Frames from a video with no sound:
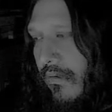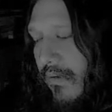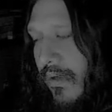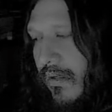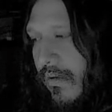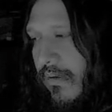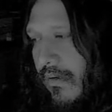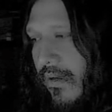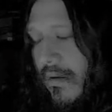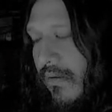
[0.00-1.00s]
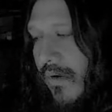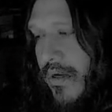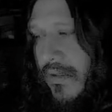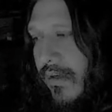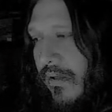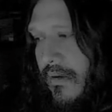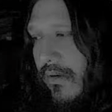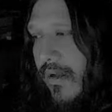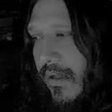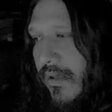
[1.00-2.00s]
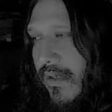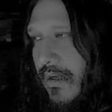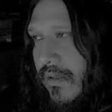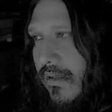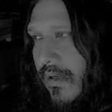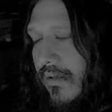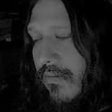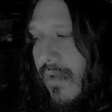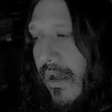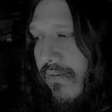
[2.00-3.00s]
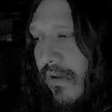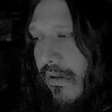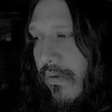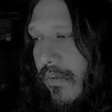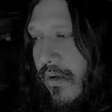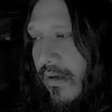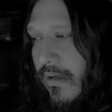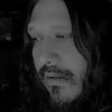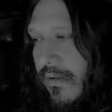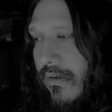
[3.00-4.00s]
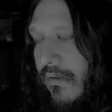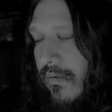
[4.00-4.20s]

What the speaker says: when, you know, the president of the United States says, "My fellow Americans"?